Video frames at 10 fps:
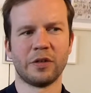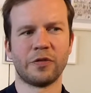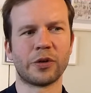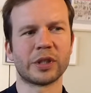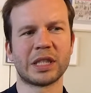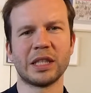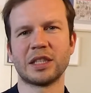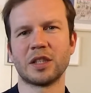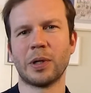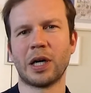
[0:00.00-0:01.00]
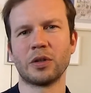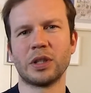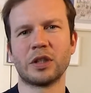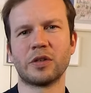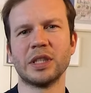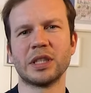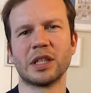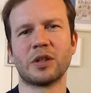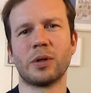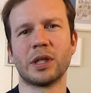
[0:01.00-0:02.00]
Firstly, it's about increasing
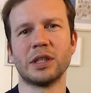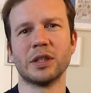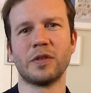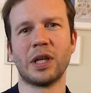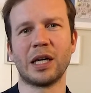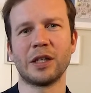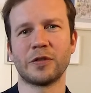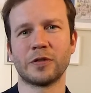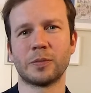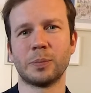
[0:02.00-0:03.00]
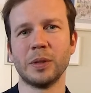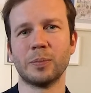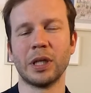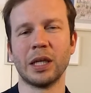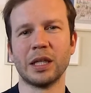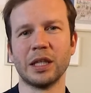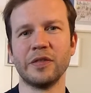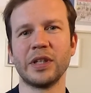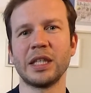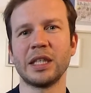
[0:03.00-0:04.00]
the quality of life of people
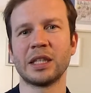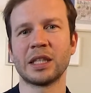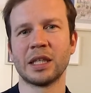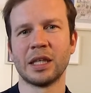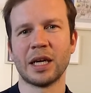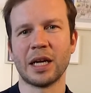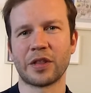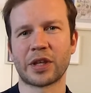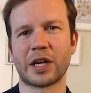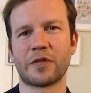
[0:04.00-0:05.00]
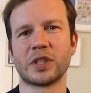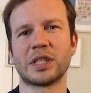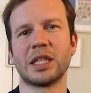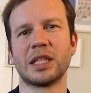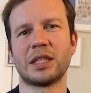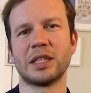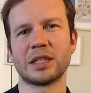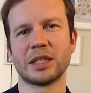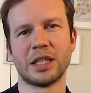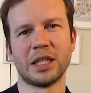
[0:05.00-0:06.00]
living in healthcare
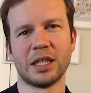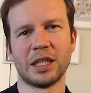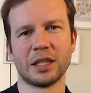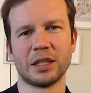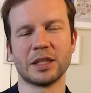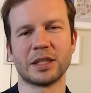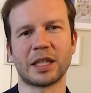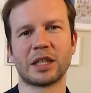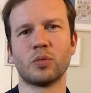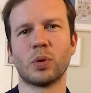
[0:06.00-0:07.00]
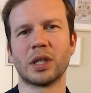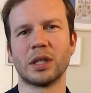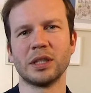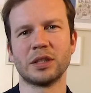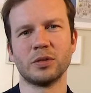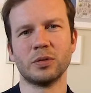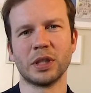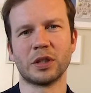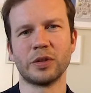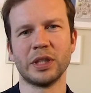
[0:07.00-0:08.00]
facilities. The second one is to
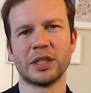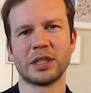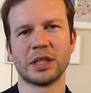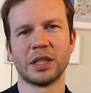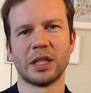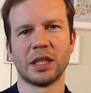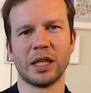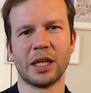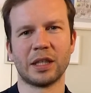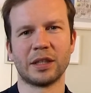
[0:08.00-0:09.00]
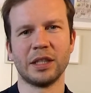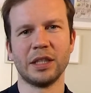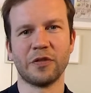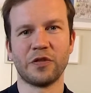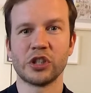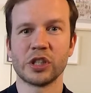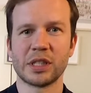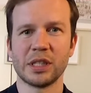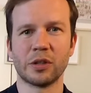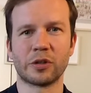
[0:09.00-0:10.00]
increase the
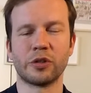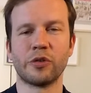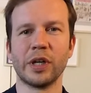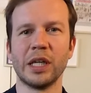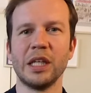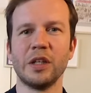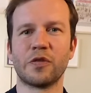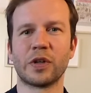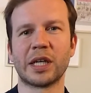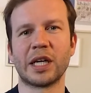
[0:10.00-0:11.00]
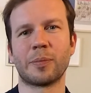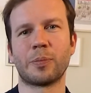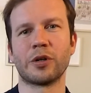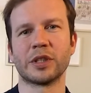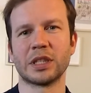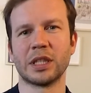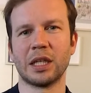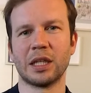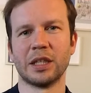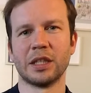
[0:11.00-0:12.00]
efficiency or to relieve care
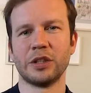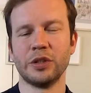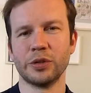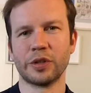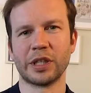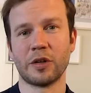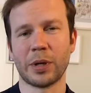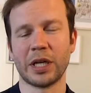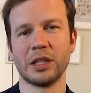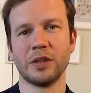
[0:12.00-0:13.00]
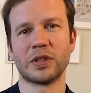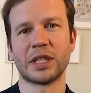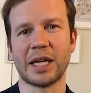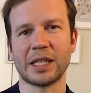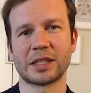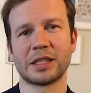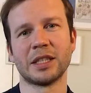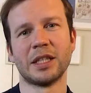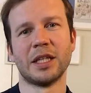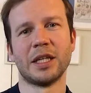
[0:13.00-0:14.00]
personnel during repetitive tasks.
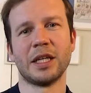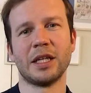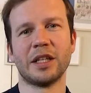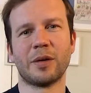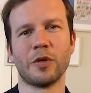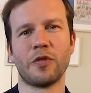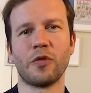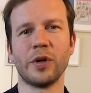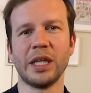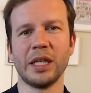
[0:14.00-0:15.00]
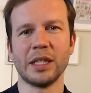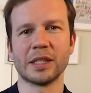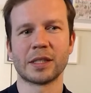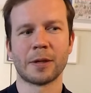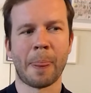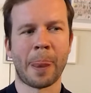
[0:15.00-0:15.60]
And number three is